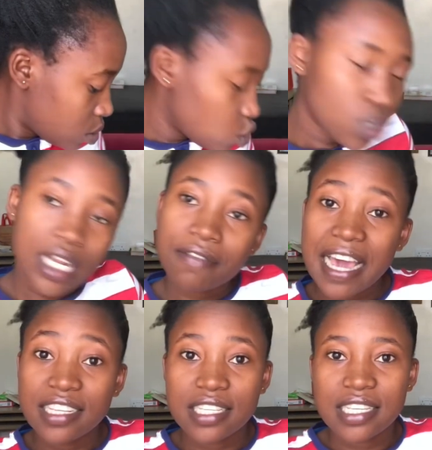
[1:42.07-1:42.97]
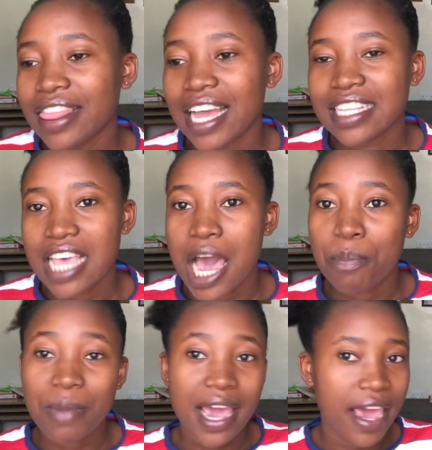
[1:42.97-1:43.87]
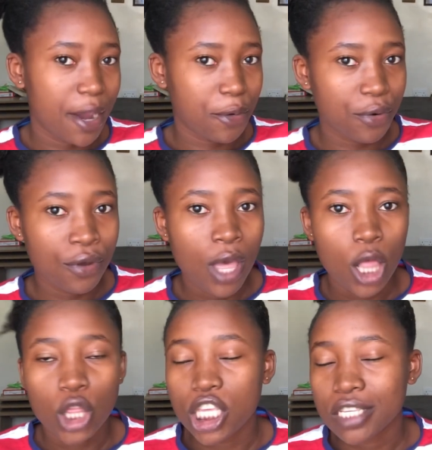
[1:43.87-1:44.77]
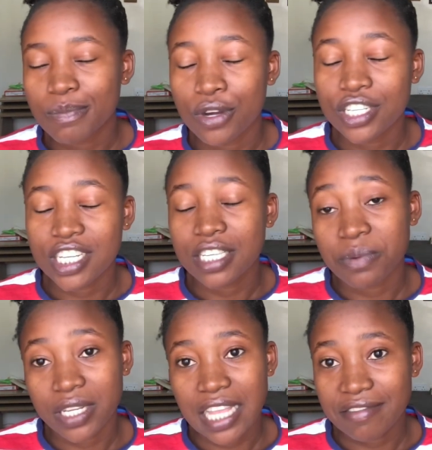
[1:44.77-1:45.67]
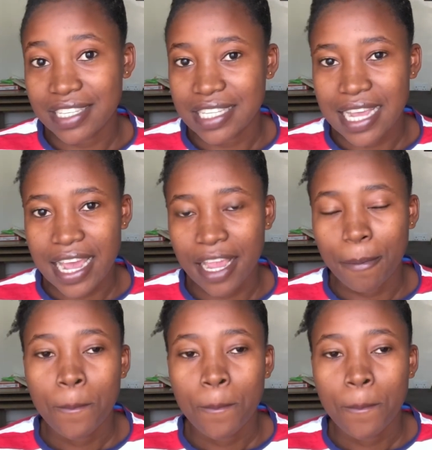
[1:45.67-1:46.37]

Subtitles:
So the first thing that helped my hair grow this much is protective style.